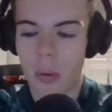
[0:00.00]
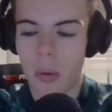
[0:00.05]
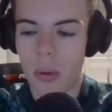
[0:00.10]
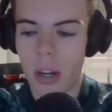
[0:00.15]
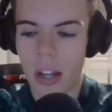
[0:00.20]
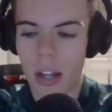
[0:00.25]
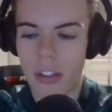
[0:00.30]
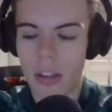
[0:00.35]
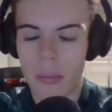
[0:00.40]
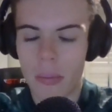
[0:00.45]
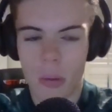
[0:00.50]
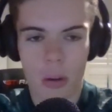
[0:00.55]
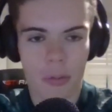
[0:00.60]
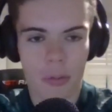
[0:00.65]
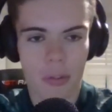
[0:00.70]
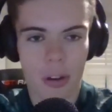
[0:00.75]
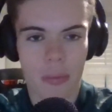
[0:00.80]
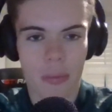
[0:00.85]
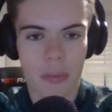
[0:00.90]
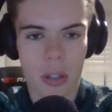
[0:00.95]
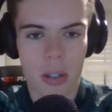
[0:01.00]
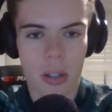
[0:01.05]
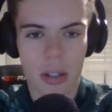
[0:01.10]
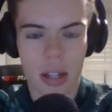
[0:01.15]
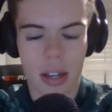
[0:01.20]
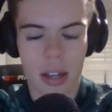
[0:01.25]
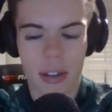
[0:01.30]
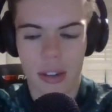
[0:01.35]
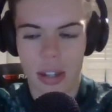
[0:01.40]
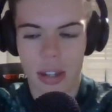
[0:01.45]
I want nothing more for him
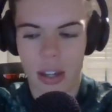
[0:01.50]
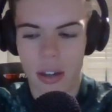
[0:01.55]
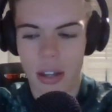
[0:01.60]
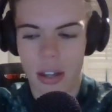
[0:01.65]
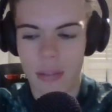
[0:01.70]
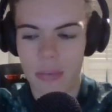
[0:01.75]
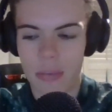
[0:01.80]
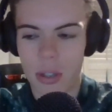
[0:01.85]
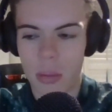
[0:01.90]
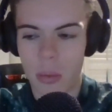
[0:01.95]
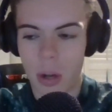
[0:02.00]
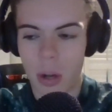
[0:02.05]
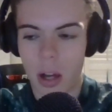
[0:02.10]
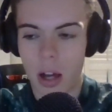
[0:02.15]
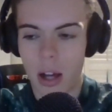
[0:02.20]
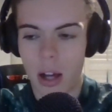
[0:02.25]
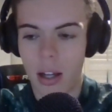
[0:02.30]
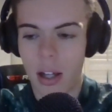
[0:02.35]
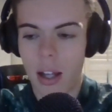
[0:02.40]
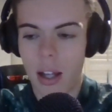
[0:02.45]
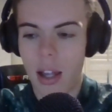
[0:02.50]
to work.